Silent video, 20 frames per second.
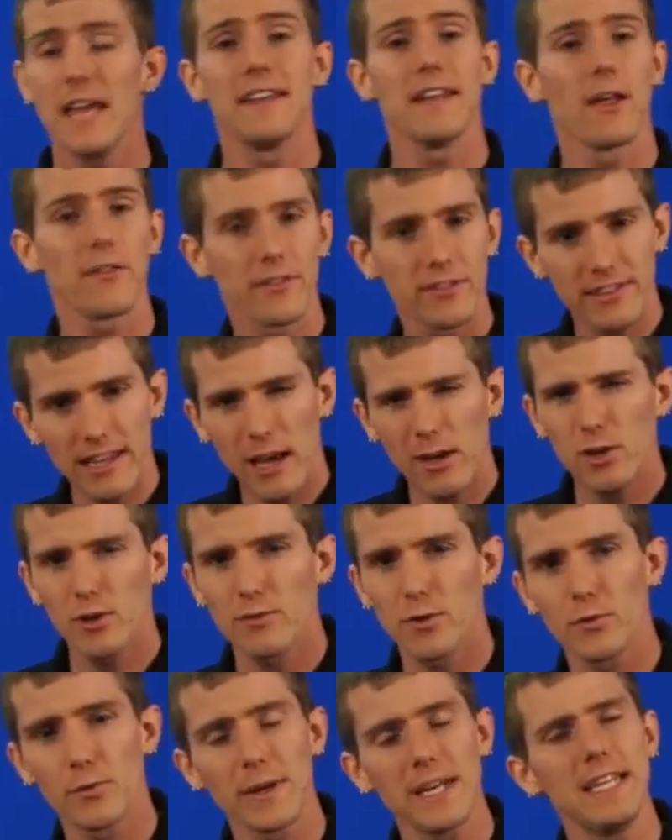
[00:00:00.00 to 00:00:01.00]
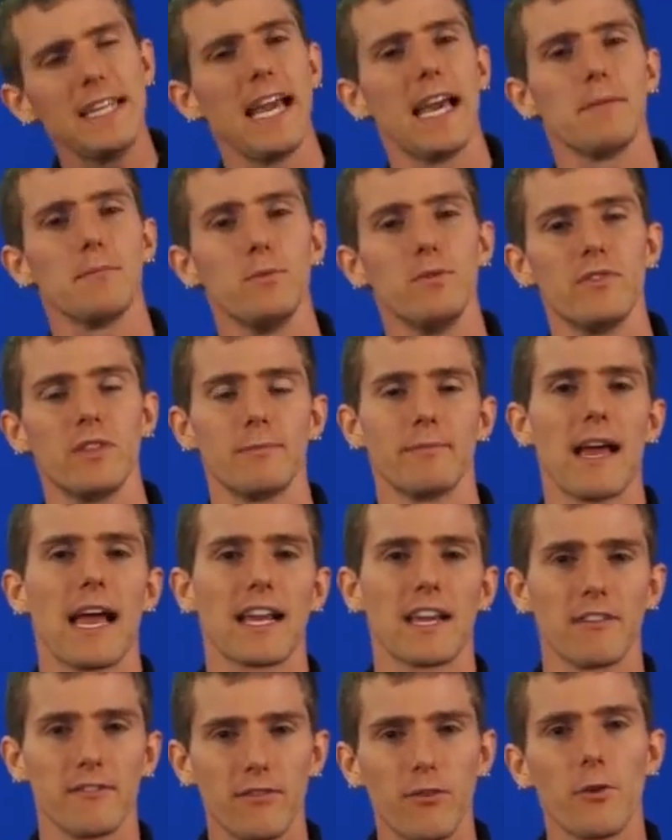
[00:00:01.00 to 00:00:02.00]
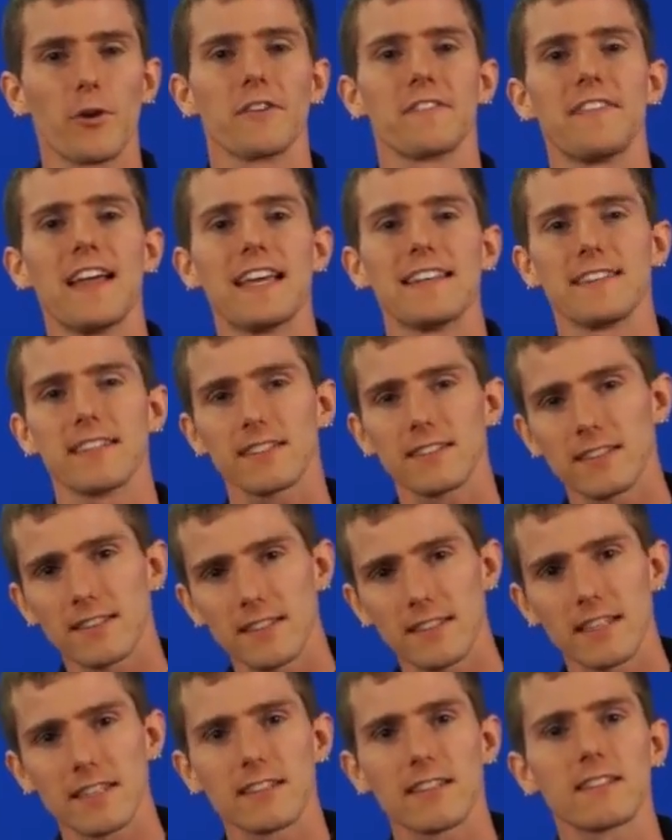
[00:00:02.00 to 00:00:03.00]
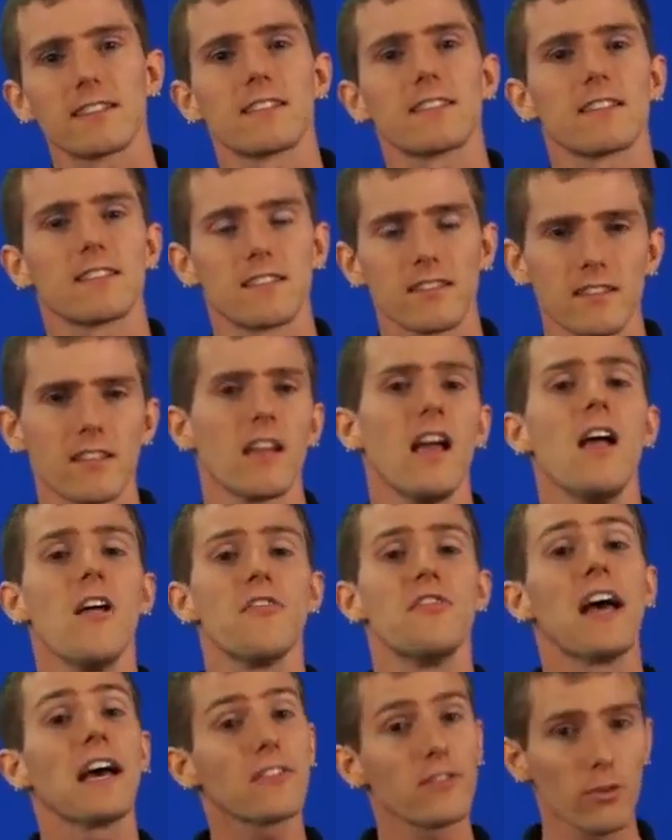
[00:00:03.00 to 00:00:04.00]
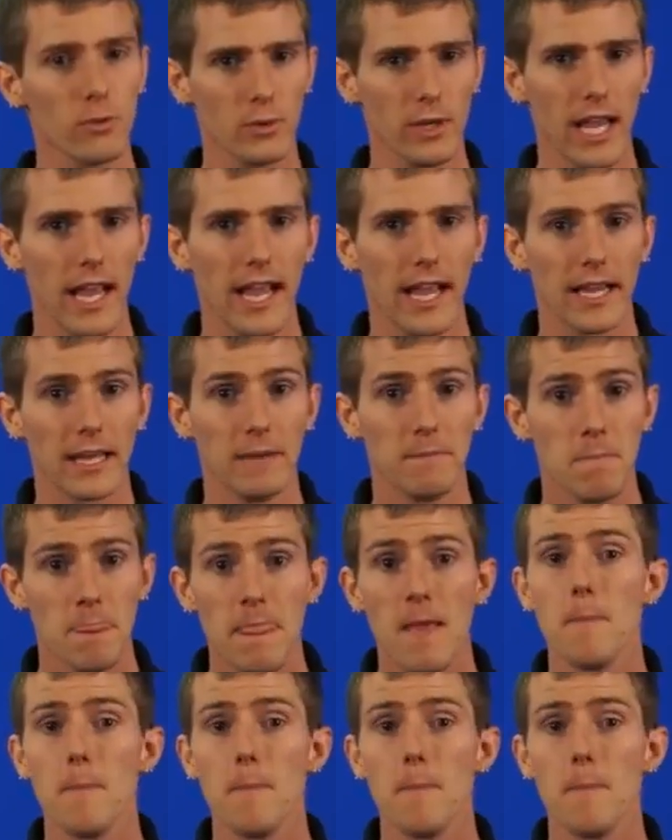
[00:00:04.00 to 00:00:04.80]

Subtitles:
Now the sound of a read head moving back and forth, that tick, tick, tick, tick, tick, tick, that's okay.